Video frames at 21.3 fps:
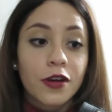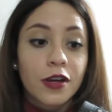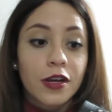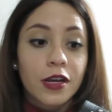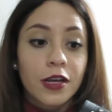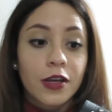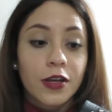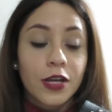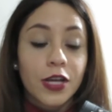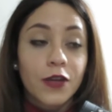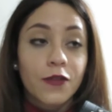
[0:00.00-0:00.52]

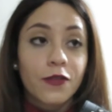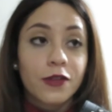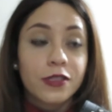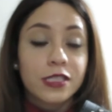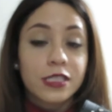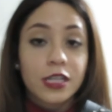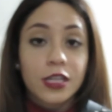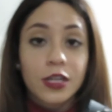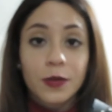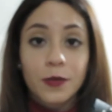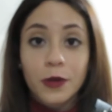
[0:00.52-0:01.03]
If it's
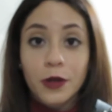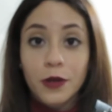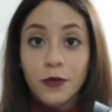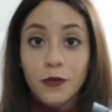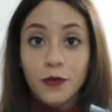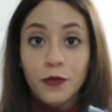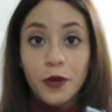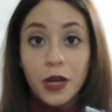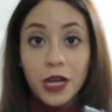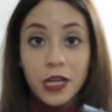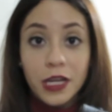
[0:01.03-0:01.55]
gonna be
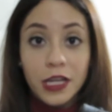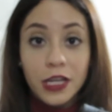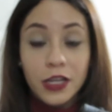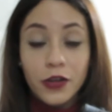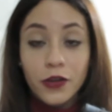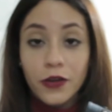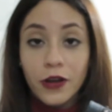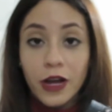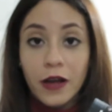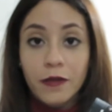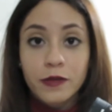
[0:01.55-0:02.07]
raining, you
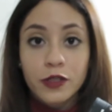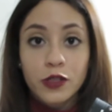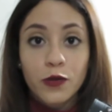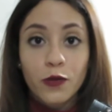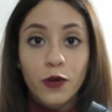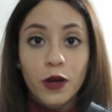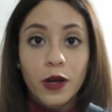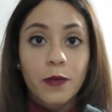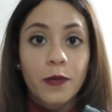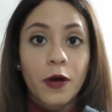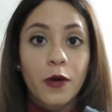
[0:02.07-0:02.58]
don't have to
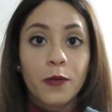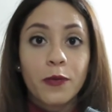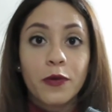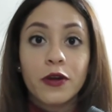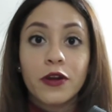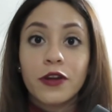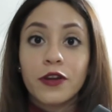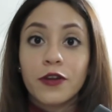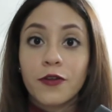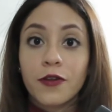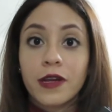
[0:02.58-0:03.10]
worry about
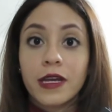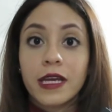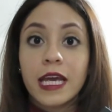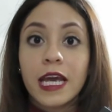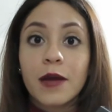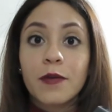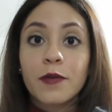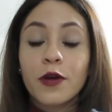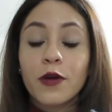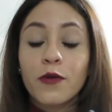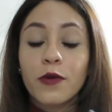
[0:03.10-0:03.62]
putting your
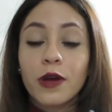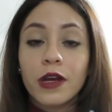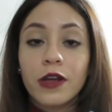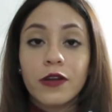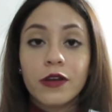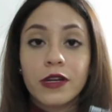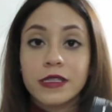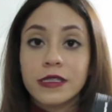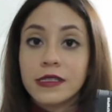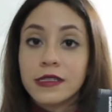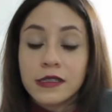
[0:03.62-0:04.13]
camera away. You
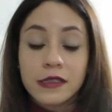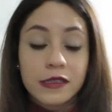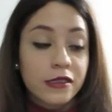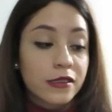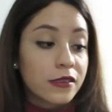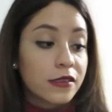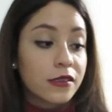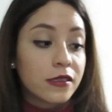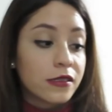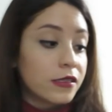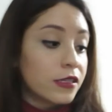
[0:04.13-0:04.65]
can
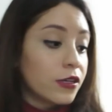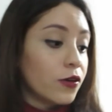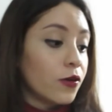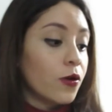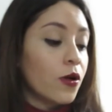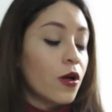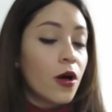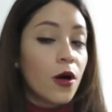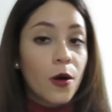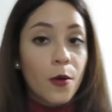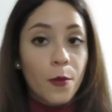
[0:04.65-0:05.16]

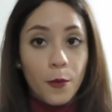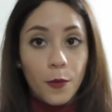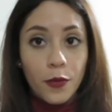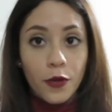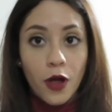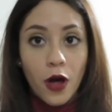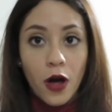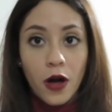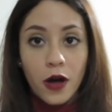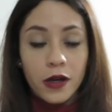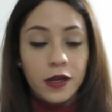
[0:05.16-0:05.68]
still
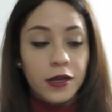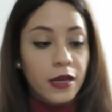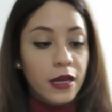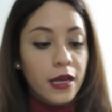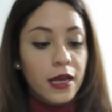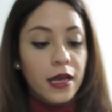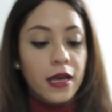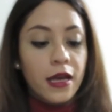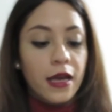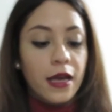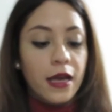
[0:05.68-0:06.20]
vlog
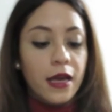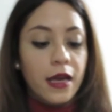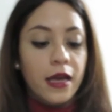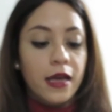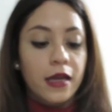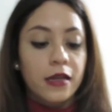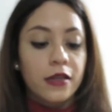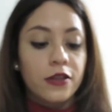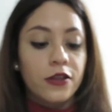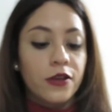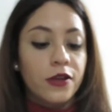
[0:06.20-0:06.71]

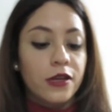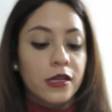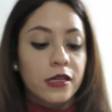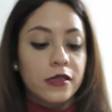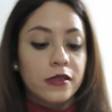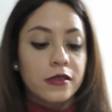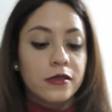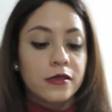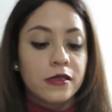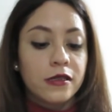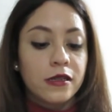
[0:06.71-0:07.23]
and you
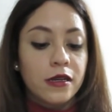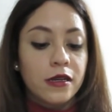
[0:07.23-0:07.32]
can